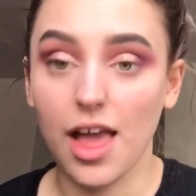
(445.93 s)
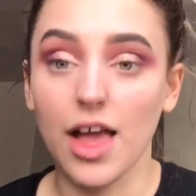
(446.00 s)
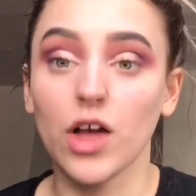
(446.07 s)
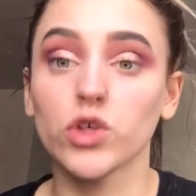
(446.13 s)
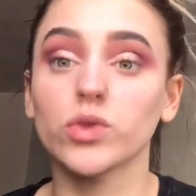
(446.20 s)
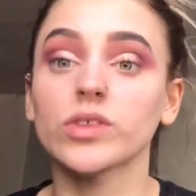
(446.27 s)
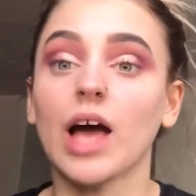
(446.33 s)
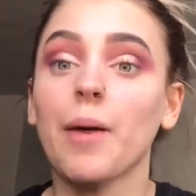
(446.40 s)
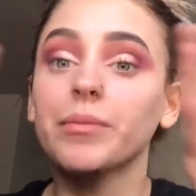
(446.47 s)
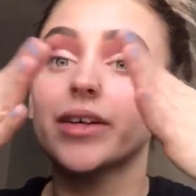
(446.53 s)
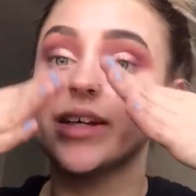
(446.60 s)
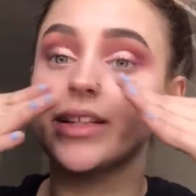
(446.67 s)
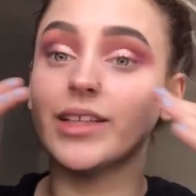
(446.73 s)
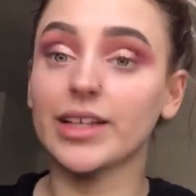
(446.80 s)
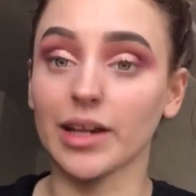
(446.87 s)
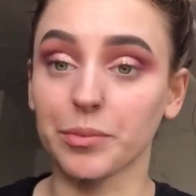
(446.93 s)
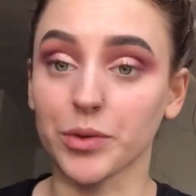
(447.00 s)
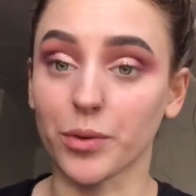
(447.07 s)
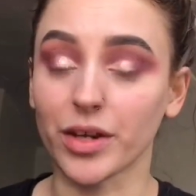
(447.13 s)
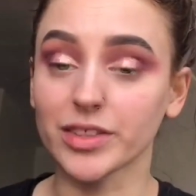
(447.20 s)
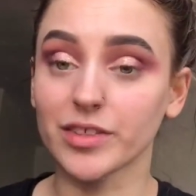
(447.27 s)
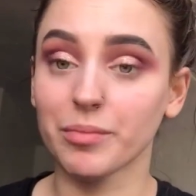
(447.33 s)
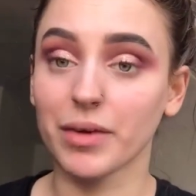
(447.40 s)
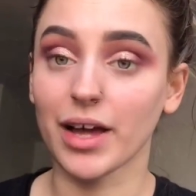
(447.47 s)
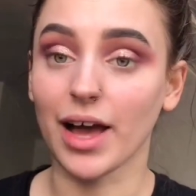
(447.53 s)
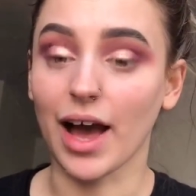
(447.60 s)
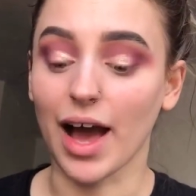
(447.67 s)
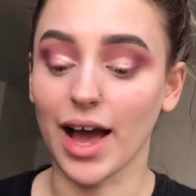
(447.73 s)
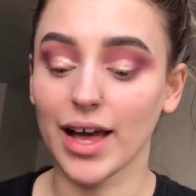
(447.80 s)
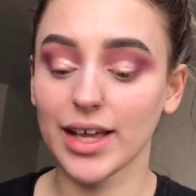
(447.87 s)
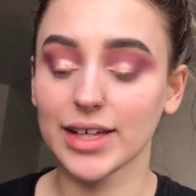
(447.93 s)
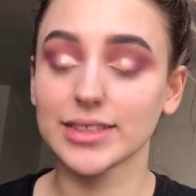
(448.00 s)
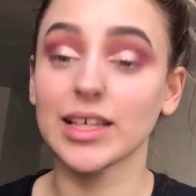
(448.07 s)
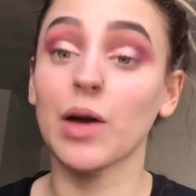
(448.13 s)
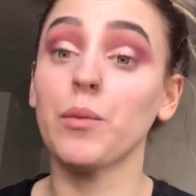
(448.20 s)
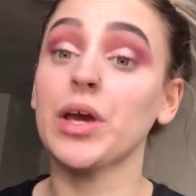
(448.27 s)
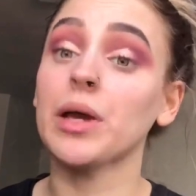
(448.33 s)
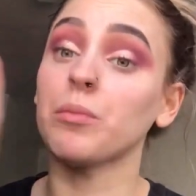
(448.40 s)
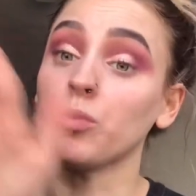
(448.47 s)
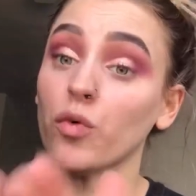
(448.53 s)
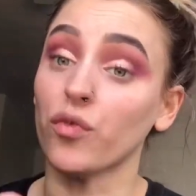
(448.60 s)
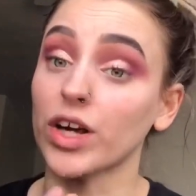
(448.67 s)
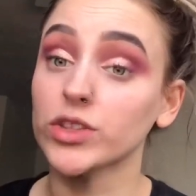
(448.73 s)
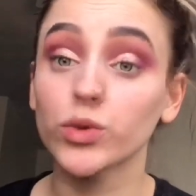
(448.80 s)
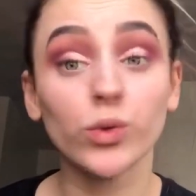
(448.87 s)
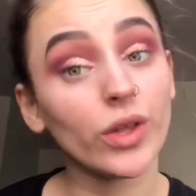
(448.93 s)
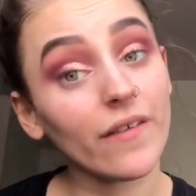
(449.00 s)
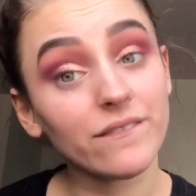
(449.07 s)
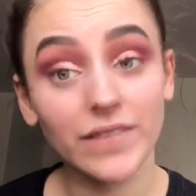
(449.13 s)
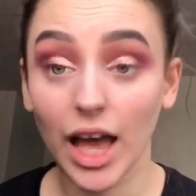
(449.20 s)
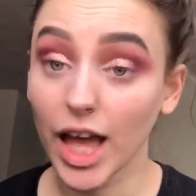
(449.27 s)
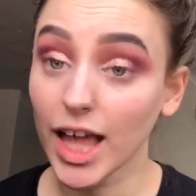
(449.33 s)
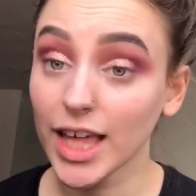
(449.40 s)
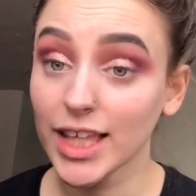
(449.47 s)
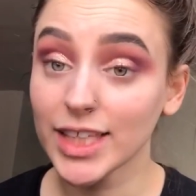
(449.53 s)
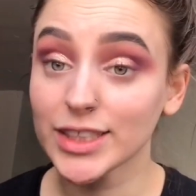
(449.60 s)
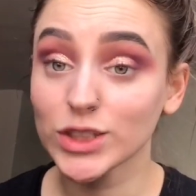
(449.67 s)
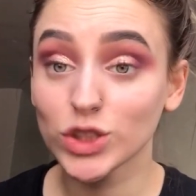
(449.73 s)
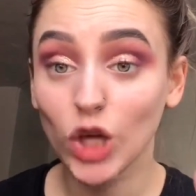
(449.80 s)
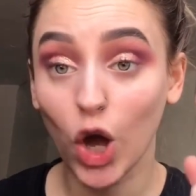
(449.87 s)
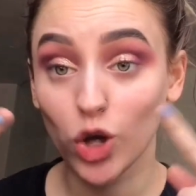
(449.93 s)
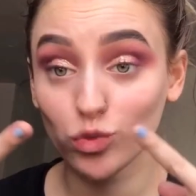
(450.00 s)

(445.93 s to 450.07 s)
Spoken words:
So now I'm gonna clean up the rest of my eyes and we can move on to the face.